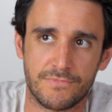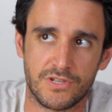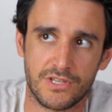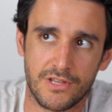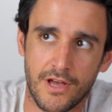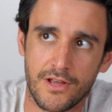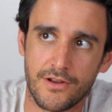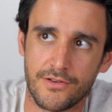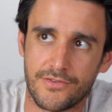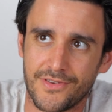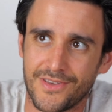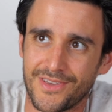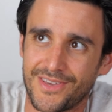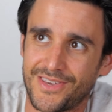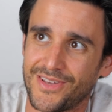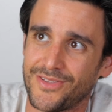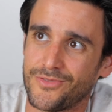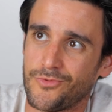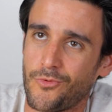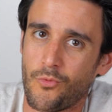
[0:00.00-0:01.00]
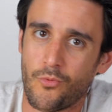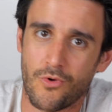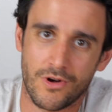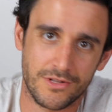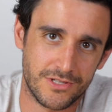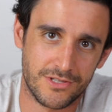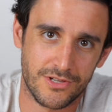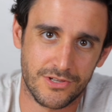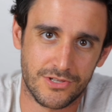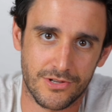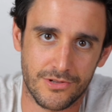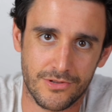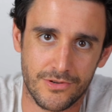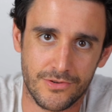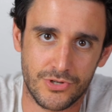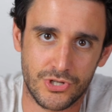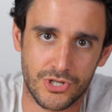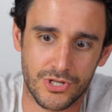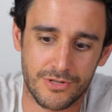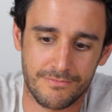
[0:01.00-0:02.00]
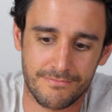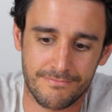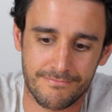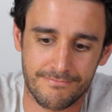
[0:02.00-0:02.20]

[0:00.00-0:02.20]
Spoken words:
So now you're thinking, what's the solution?